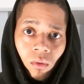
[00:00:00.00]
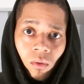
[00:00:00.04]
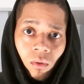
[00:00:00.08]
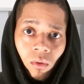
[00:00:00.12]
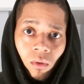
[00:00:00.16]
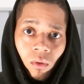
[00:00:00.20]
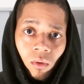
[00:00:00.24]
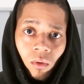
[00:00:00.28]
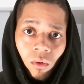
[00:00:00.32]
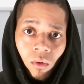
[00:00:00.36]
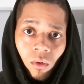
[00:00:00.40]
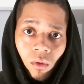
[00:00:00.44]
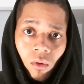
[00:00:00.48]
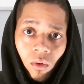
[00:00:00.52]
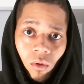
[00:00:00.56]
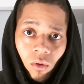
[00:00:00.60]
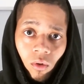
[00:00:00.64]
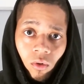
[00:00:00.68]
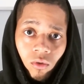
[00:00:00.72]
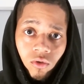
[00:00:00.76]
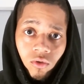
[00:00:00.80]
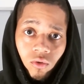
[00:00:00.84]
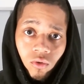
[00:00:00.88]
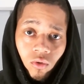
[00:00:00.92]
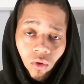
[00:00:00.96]

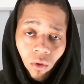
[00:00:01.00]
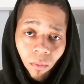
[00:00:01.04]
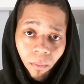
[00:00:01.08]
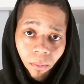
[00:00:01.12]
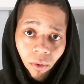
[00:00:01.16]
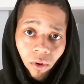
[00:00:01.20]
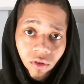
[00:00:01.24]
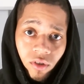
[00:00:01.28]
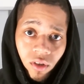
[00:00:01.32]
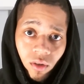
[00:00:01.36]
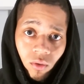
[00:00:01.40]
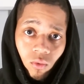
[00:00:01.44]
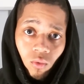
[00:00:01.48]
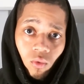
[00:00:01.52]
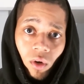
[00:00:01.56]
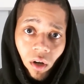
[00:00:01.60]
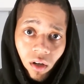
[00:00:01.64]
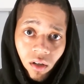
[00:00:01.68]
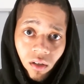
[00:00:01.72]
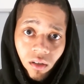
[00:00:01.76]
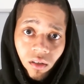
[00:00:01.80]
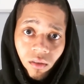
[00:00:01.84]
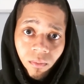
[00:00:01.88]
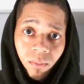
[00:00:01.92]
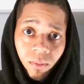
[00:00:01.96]
a person who
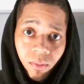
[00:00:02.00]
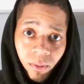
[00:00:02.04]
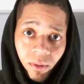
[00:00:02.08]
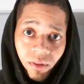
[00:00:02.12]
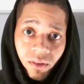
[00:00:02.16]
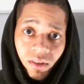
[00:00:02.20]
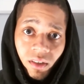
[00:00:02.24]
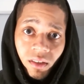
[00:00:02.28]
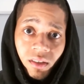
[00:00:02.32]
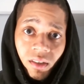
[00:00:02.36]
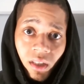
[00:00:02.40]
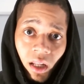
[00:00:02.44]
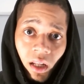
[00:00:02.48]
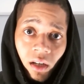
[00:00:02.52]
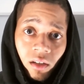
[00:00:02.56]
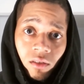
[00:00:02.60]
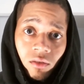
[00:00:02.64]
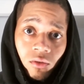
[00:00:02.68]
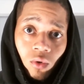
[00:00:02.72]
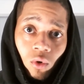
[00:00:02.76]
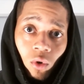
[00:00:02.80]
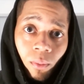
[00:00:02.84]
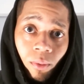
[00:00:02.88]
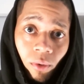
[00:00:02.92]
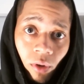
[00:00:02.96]
could possess a lot of
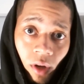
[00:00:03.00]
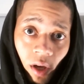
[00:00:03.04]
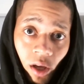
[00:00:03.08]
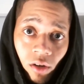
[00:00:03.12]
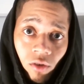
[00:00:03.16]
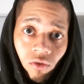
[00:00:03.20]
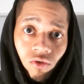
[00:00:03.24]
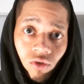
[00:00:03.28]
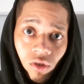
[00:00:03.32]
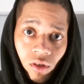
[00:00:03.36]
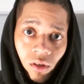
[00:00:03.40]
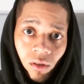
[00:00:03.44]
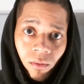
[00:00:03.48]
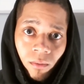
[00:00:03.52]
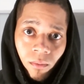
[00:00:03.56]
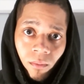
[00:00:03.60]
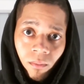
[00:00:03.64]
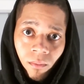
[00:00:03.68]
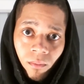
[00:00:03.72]
Scorpio energy,